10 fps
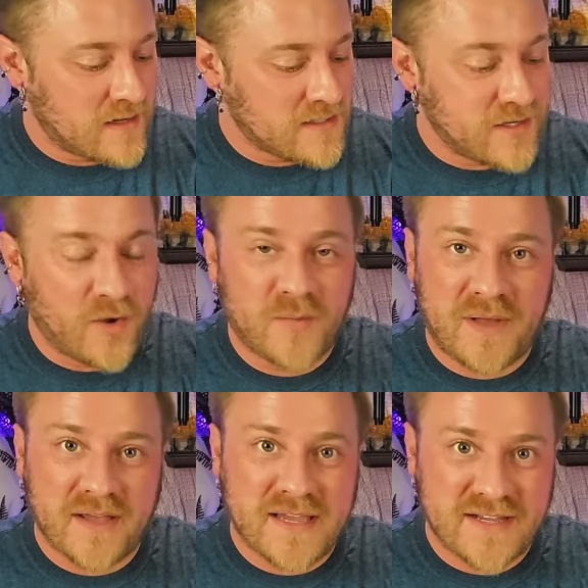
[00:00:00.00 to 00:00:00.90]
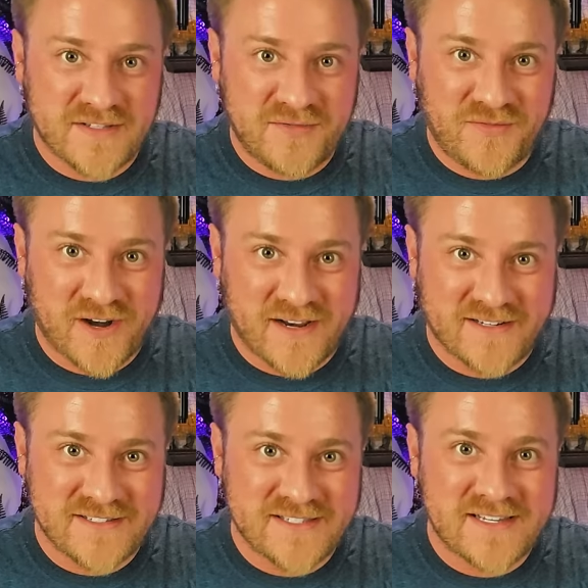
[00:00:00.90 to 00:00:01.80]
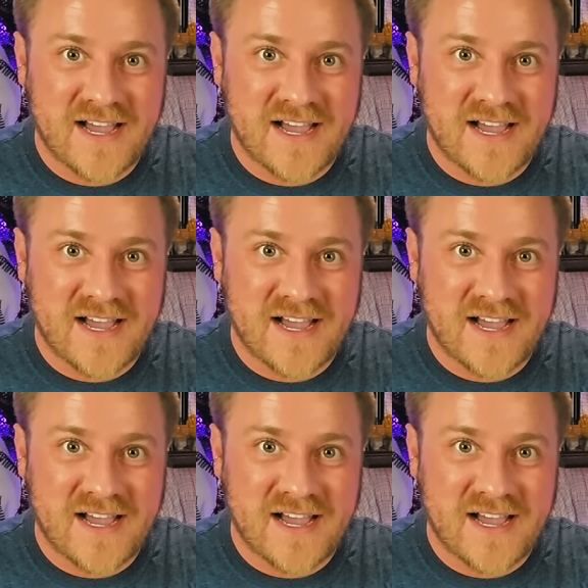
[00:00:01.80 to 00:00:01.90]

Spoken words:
So my Cancer friends,